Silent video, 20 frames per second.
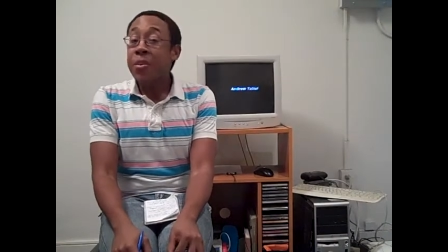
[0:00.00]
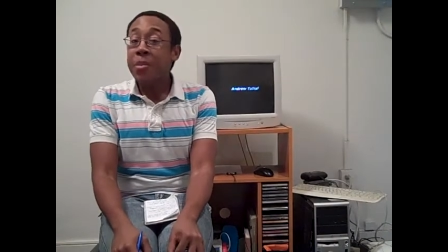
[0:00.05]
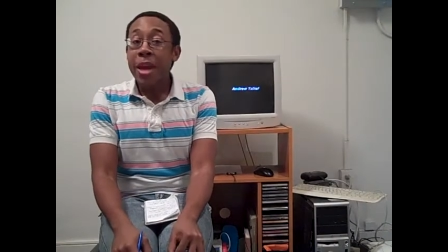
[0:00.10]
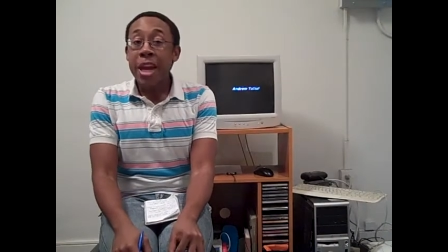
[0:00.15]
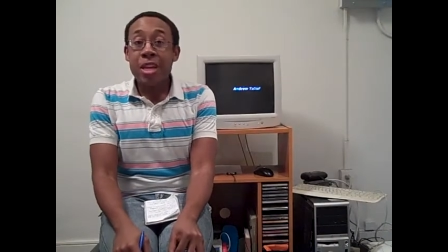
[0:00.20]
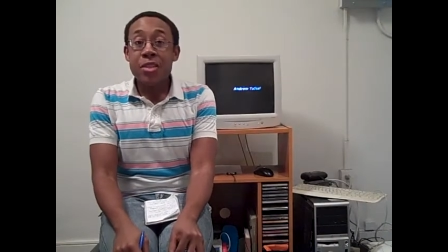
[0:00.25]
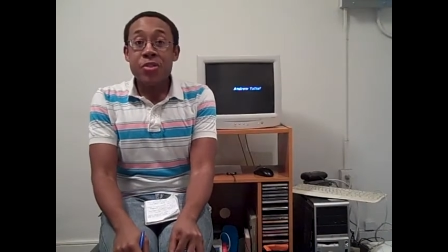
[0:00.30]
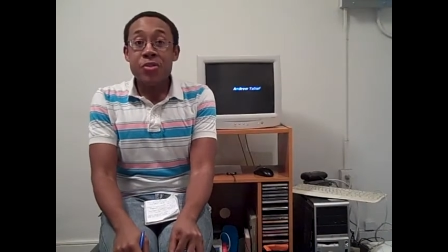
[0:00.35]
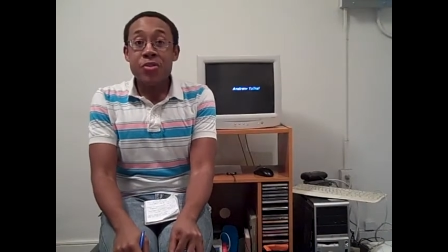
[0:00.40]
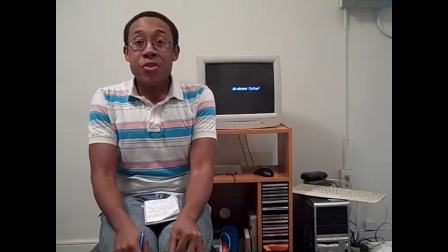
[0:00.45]
from
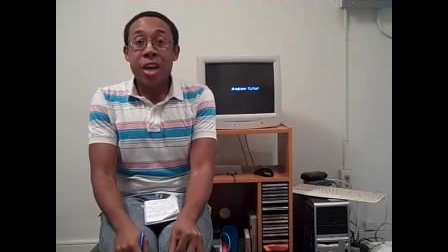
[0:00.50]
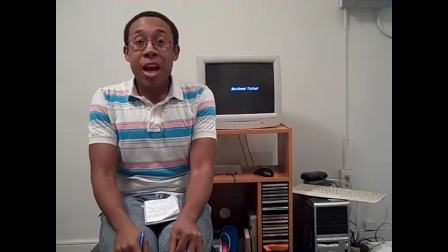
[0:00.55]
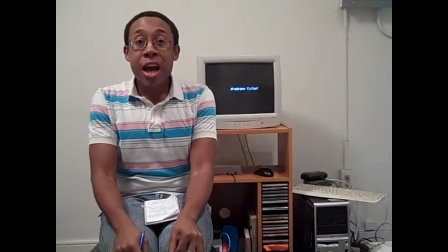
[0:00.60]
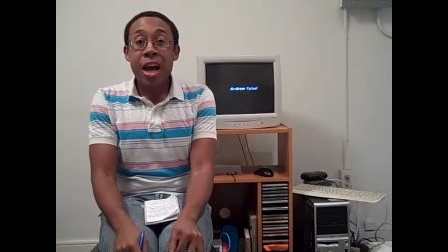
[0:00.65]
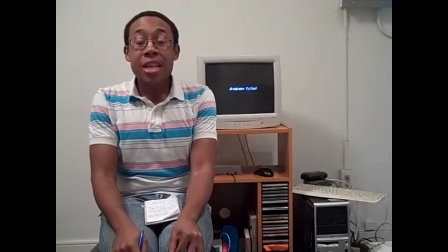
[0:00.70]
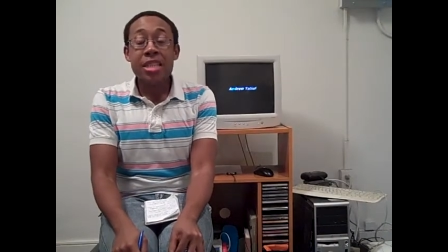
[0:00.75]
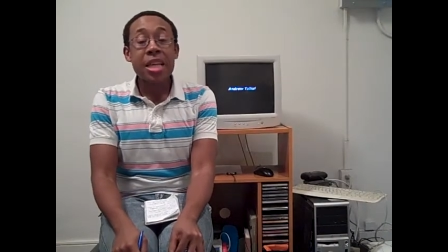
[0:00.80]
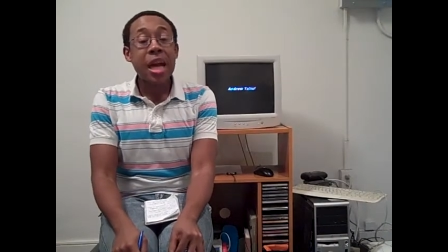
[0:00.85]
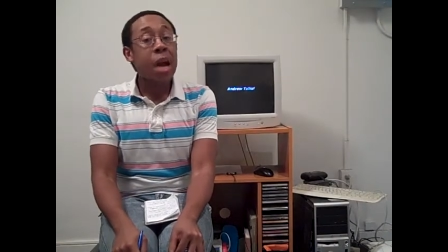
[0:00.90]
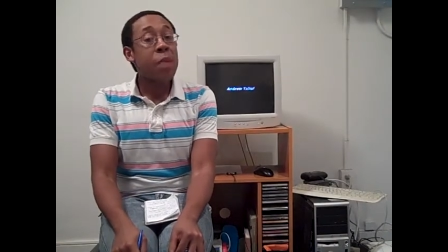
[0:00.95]
Andrew
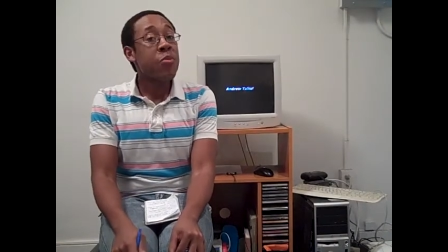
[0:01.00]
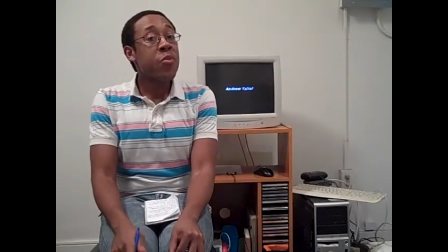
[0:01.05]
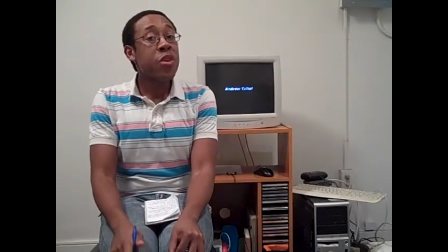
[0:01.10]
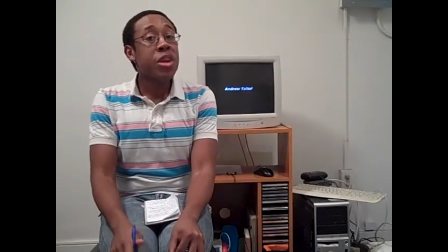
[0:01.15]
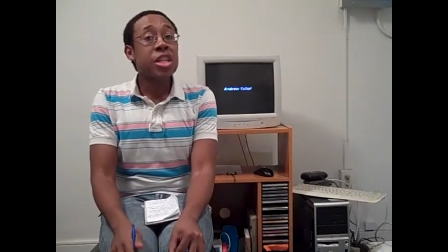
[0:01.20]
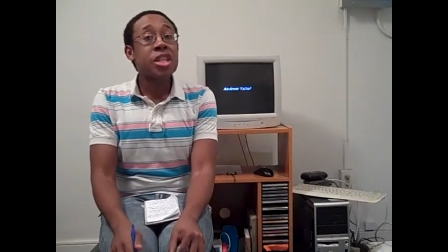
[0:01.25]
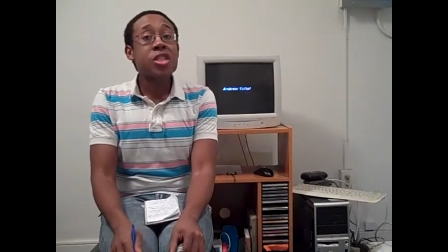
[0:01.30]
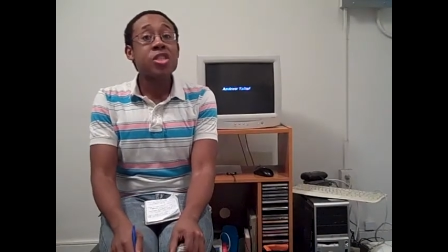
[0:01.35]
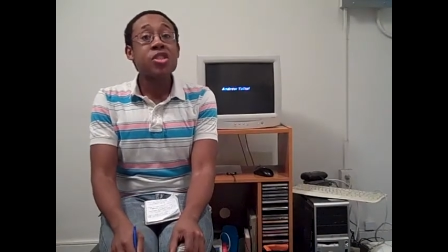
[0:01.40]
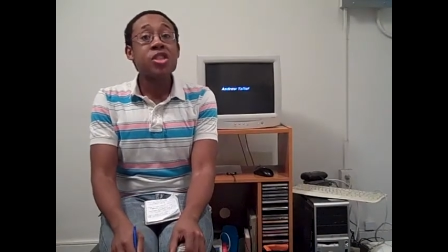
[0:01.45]
Talks. I'm
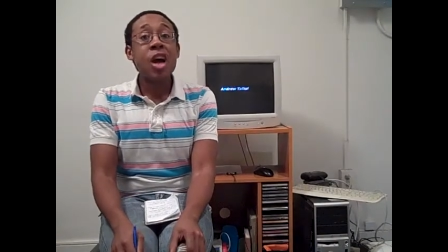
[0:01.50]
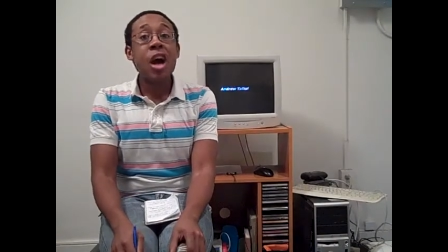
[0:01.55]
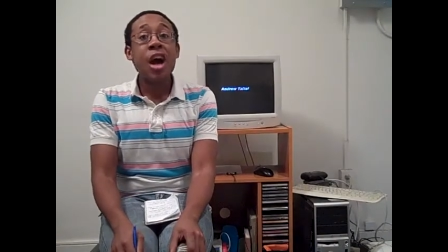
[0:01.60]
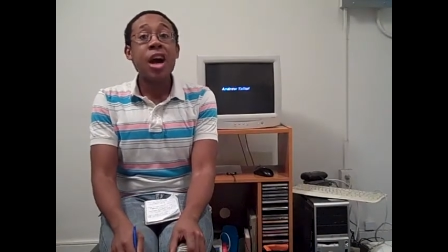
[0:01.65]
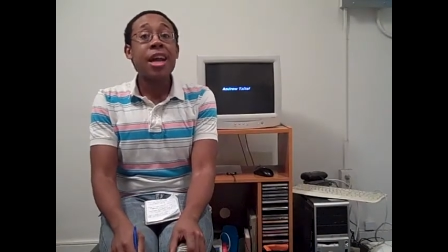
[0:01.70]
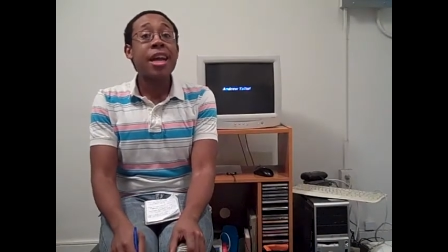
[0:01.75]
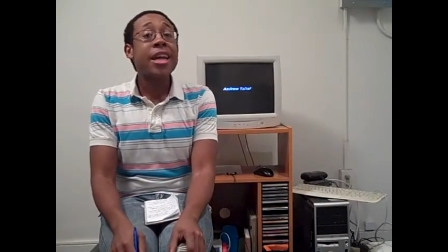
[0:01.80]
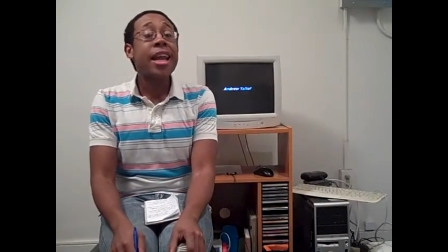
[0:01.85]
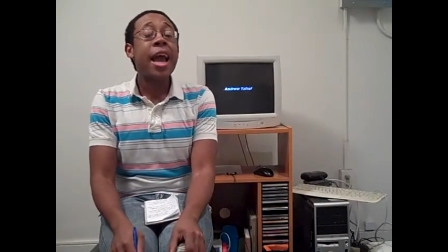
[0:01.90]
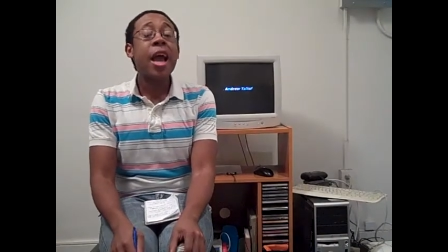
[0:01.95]
ready to
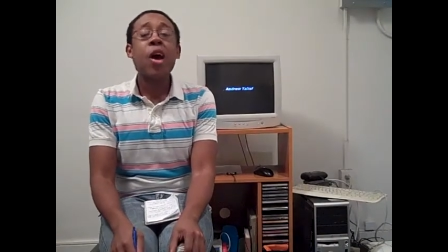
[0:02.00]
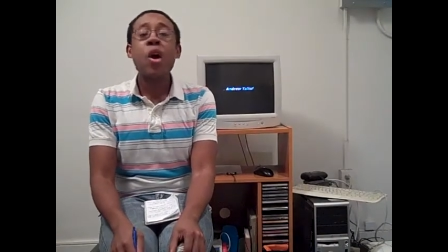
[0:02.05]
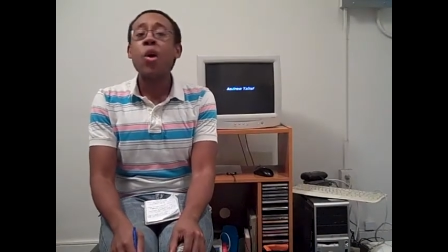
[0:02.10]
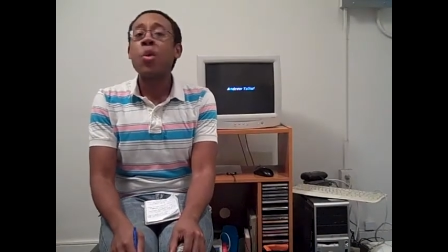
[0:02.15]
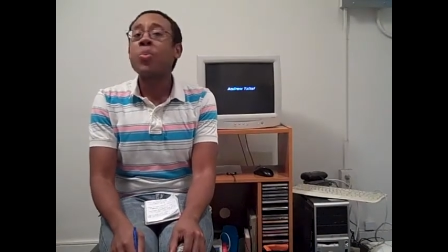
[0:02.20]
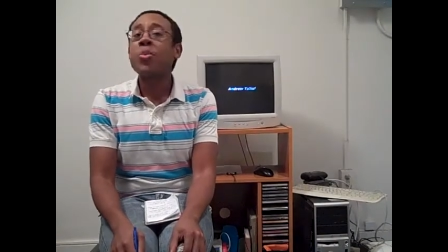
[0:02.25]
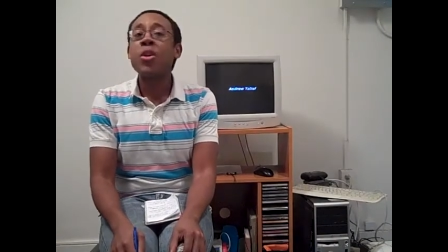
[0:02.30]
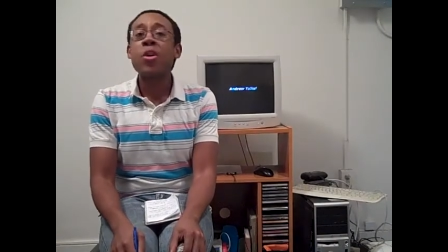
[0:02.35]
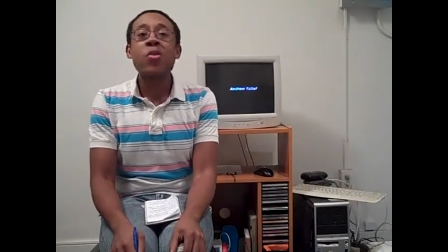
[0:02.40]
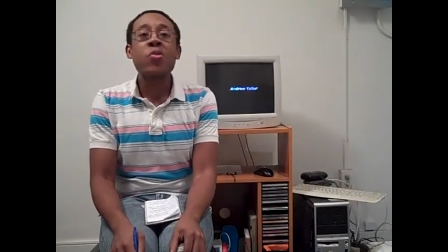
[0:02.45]
talk, and I
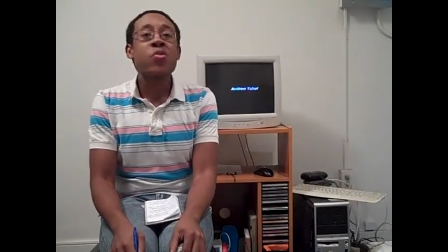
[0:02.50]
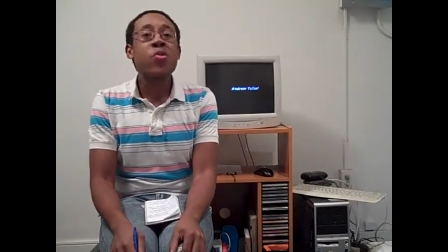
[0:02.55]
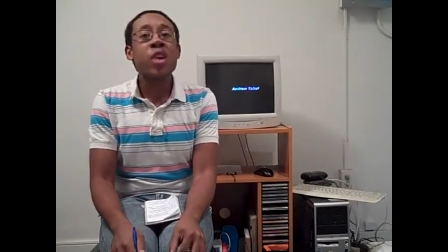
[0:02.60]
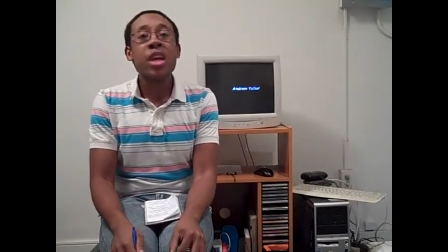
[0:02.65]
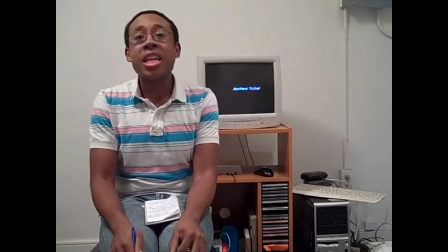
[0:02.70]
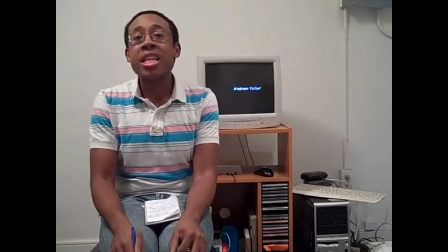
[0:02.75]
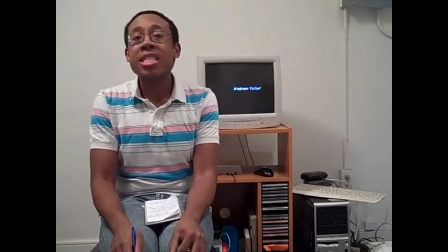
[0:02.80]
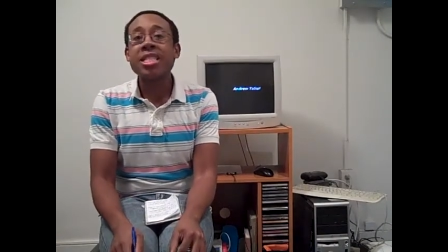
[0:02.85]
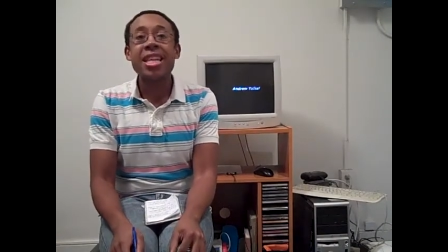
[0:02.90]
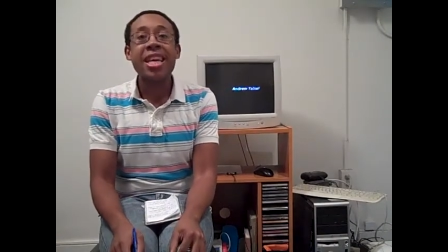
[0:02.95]
hope you're
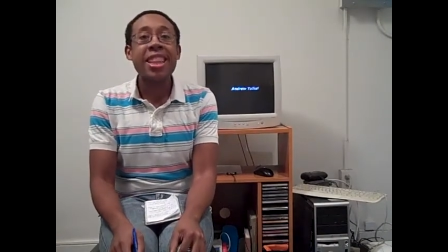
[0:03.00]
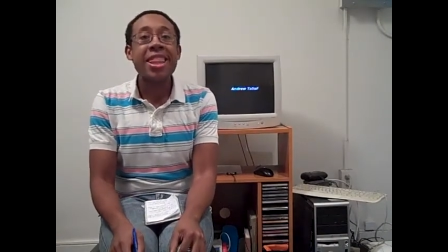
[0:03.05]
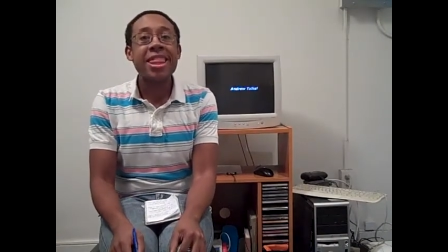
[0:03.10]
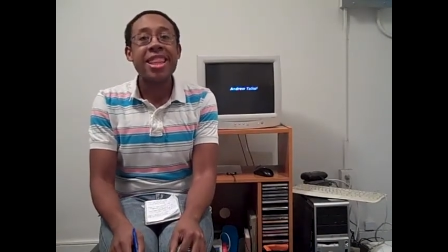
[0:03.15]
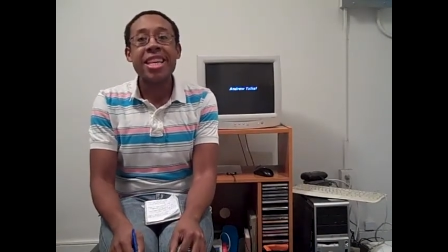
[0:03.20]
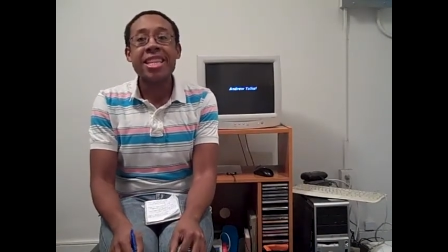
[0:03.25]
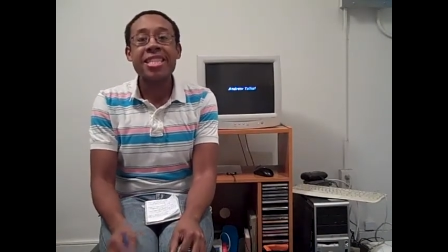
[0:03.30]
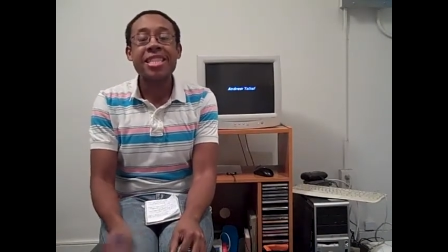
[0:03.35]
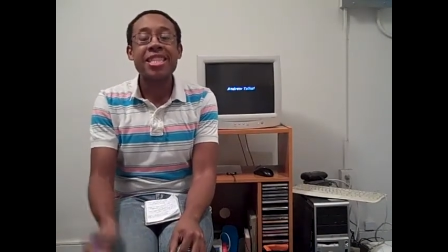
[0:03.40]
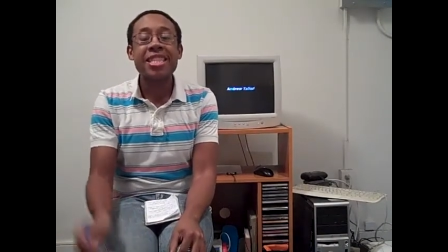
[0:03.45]
ready to
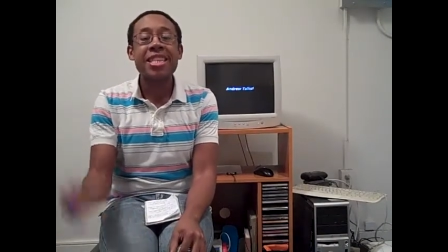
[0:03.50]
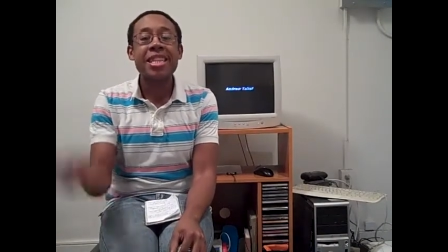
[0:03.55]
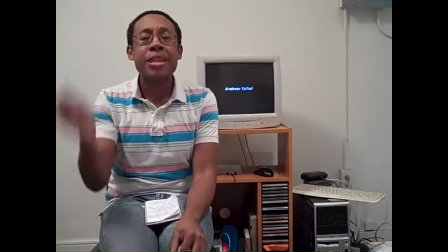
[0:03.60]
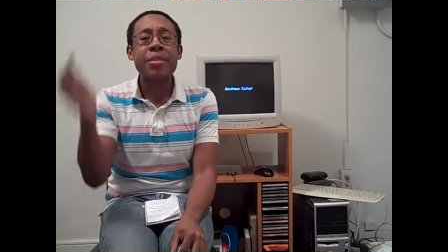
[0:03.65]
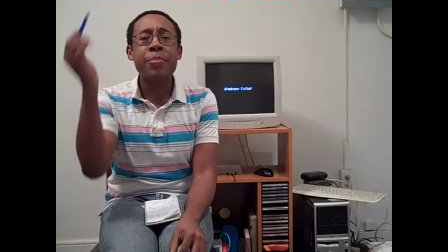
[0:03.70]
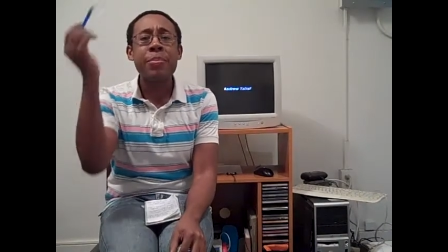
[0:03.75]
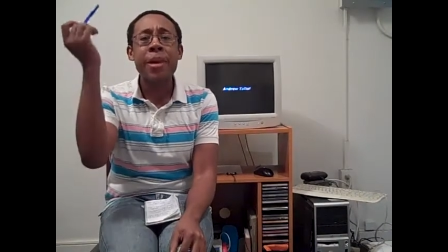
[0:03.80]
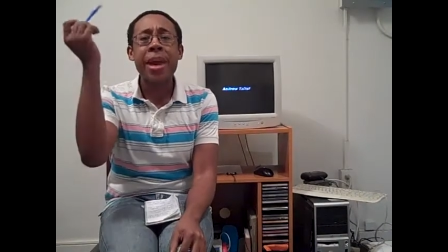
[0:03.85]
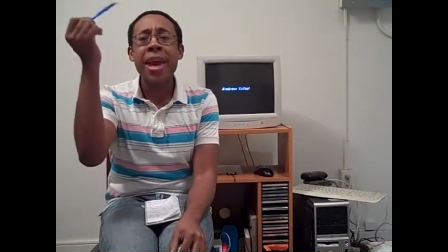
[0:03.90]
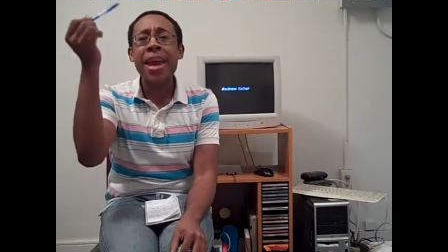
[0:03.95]
listen.